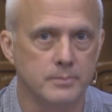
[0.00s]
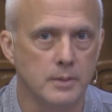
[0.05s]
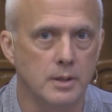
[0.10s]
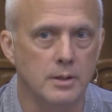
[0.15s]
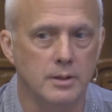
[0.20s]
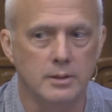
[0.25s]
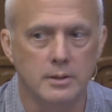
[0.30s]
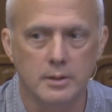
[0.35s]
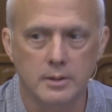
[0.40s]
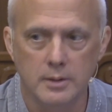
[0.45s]

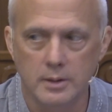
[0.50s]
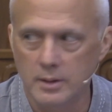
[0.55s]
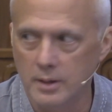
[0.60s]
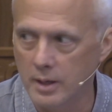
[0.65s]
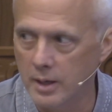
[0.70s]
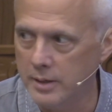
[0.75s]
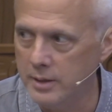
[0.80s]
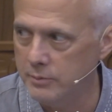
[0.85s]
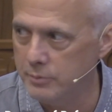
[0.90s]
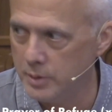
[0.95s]

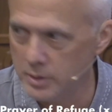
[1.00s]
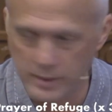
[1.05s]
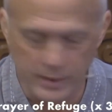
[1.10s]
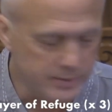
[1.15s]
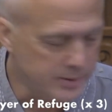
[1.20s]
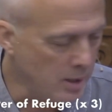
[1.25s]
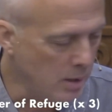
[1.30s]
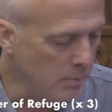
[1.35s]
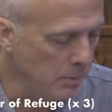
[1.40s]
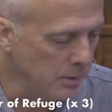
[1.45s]
I didn't
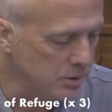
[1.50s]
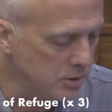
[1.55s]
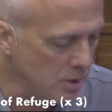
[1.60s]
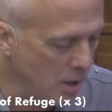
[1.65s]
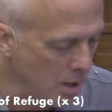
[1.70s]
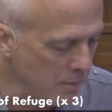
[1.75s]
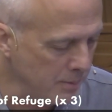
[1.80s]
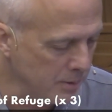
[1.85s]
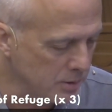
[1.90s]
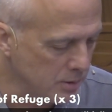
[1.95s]
realize how much
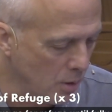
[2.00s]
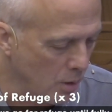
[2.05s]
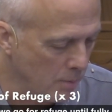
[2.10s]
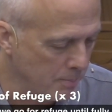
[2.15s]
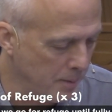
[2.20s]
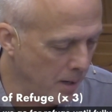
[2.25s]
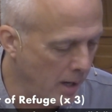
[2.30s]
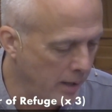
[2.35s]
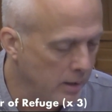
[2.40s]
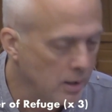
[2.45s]
time has gone
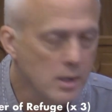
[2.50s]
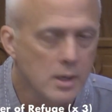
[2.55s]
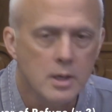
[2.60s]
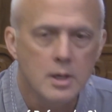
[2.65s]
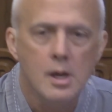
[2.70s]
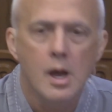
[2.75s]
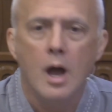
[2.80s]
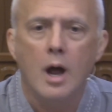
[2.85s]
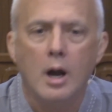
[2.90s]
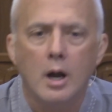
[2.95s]
by.
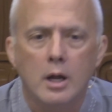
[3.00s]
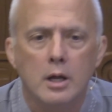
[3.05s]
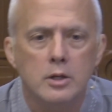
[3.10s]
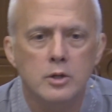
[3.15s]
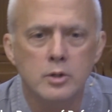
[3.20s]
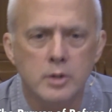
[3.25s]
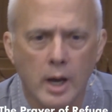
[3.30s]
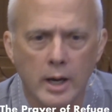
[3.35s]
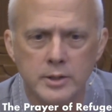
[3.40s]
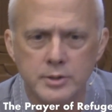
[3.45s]

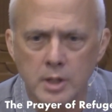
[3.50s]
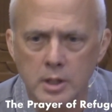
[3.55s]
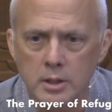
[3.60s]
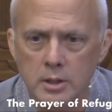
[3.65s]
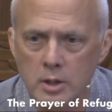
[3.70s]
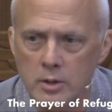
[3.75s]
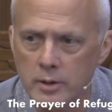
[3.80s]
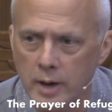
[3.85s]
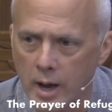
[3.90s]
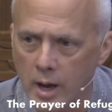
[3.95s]
You guys got
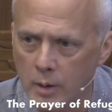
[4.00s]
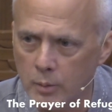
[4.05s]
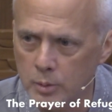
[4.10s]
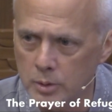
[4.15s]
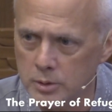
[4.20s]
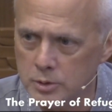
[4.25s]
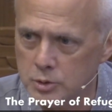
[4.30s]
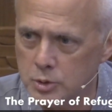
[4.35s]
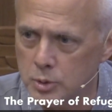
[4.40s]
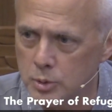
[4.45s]
another hour
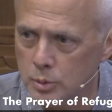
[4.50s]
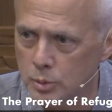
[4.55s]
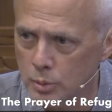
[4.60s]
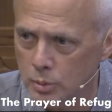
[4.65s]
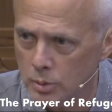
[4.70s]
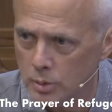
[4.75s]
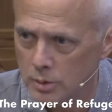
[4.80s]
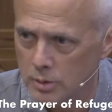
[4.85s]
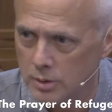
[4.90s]
or two?